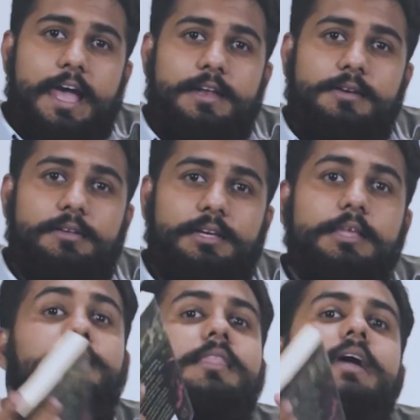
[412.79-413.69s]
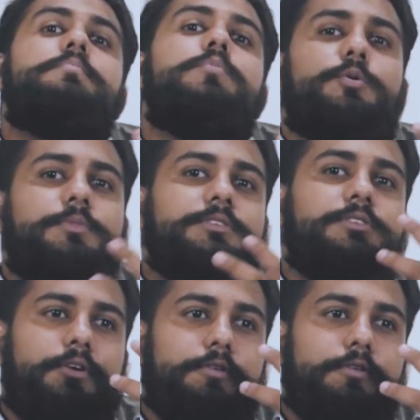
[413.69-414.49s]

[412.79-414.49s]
And in that moment